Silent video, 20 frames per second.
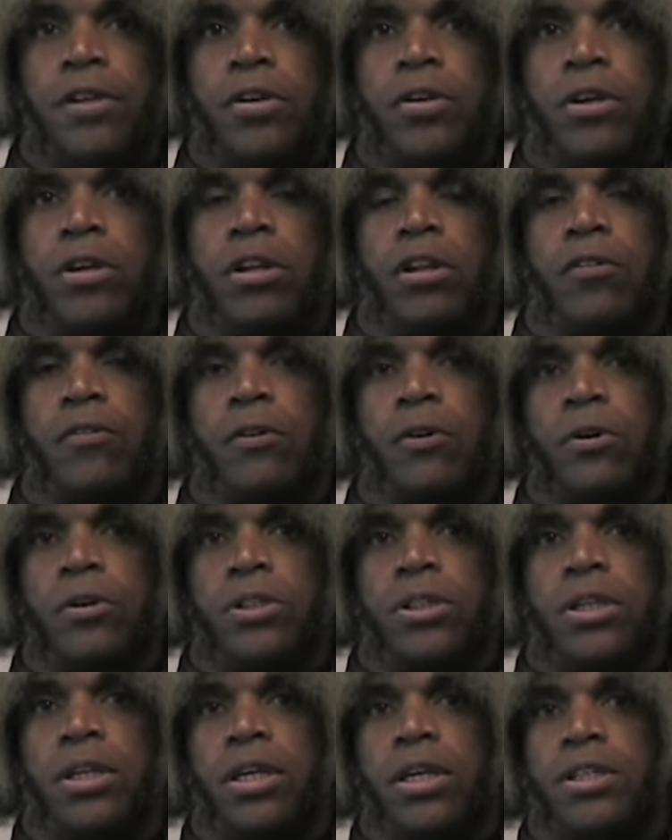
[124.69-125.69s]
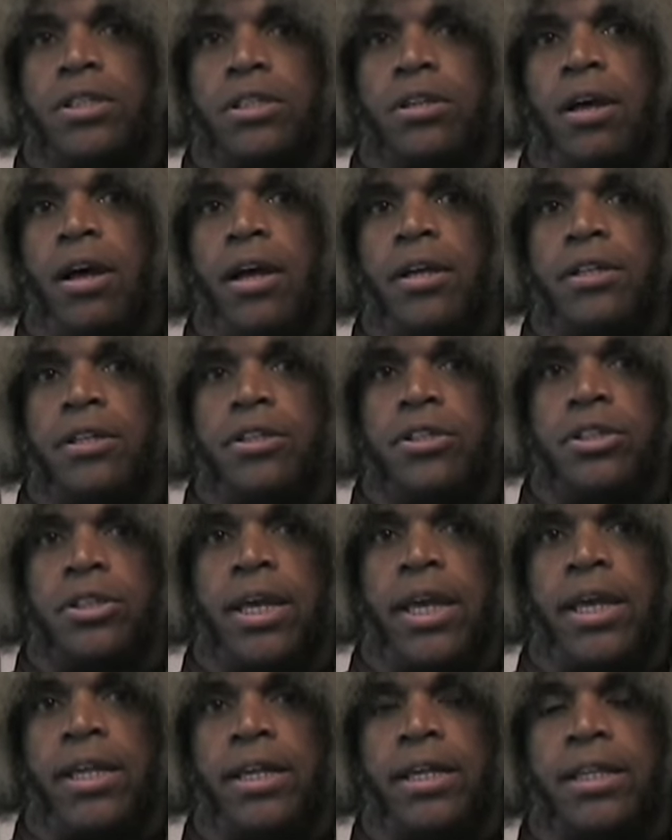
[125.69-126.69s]
Duke University scientists
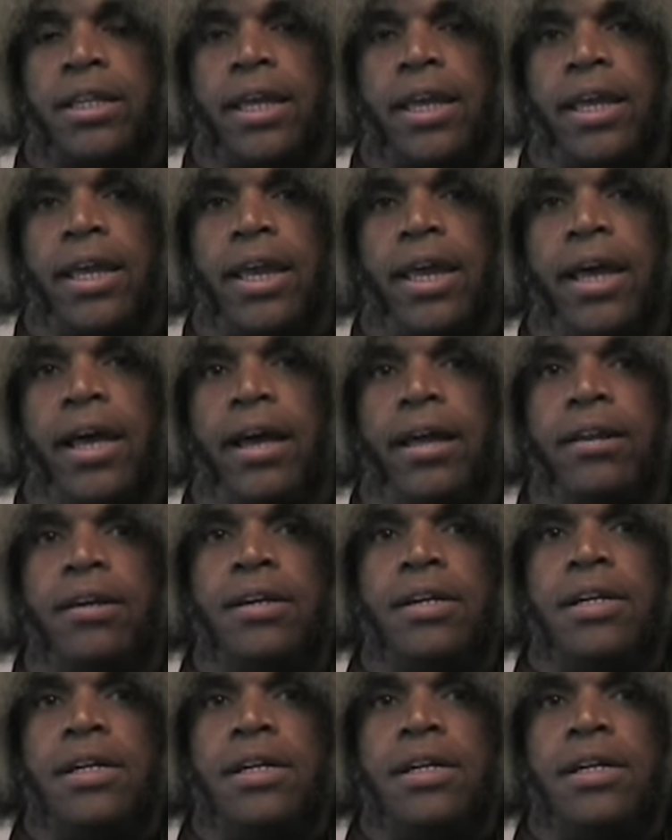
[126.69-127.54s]
saying that they had